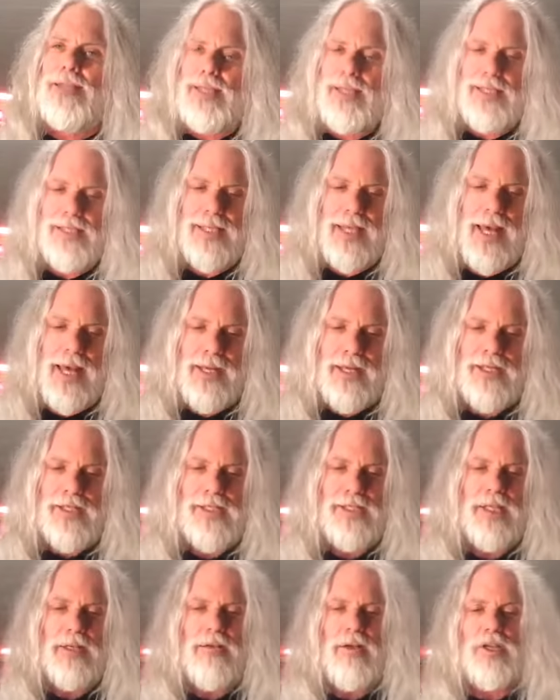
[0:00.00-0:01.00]
Indiana,
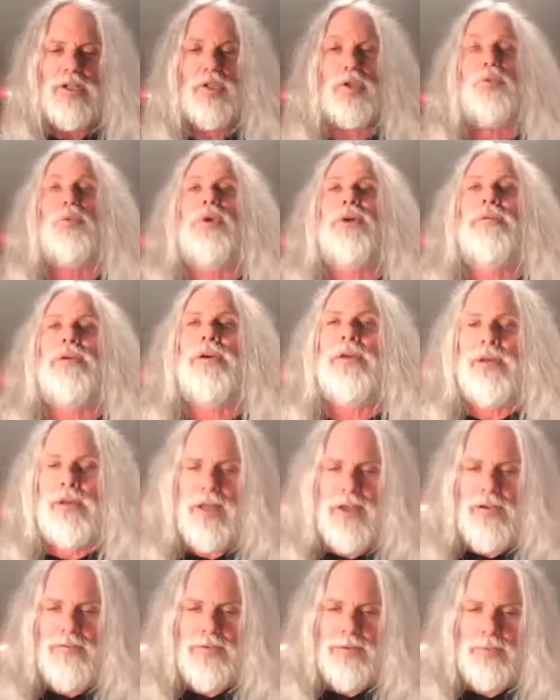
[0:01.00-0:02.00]
just across the river
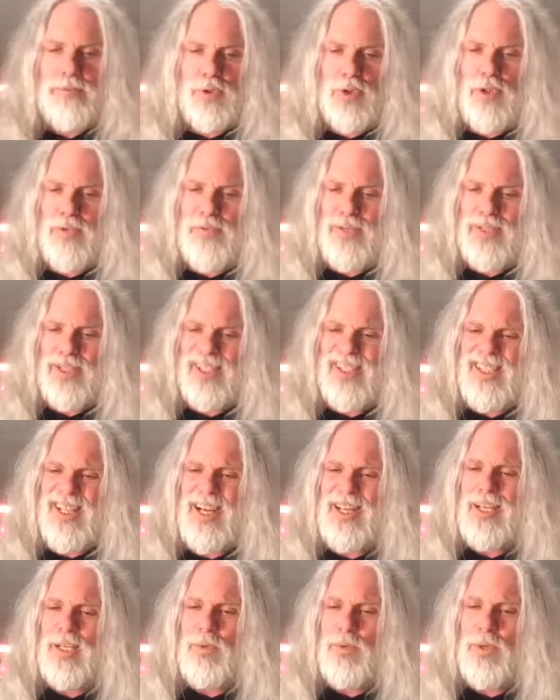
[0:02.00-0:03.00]
from Louisville,
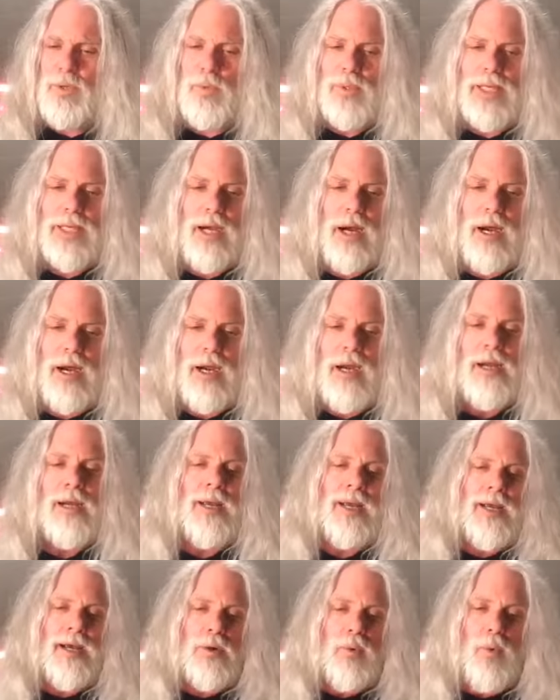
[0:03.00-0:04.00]
Kentucky, where we are
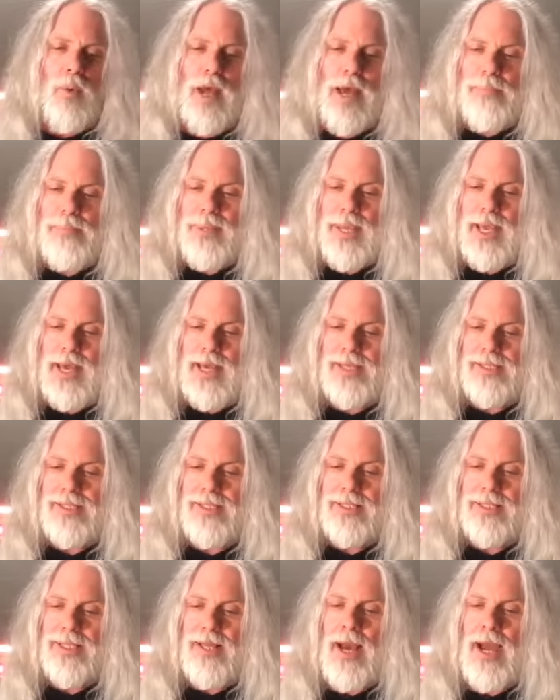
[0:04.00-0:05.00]

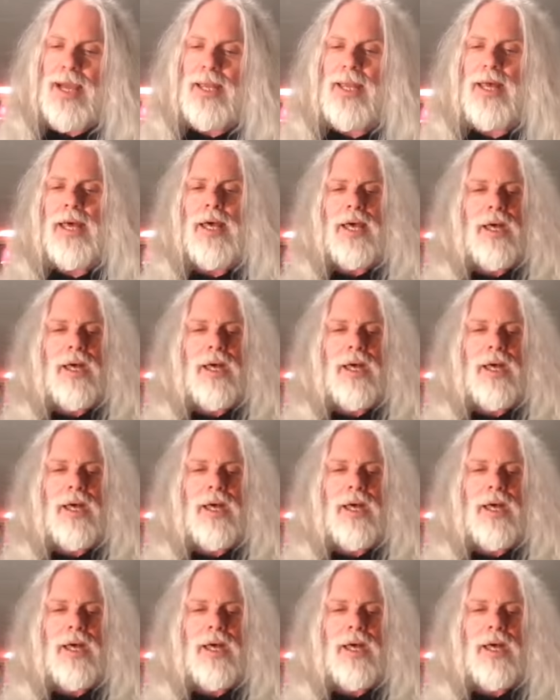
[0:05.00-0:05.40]
webcasting tonight.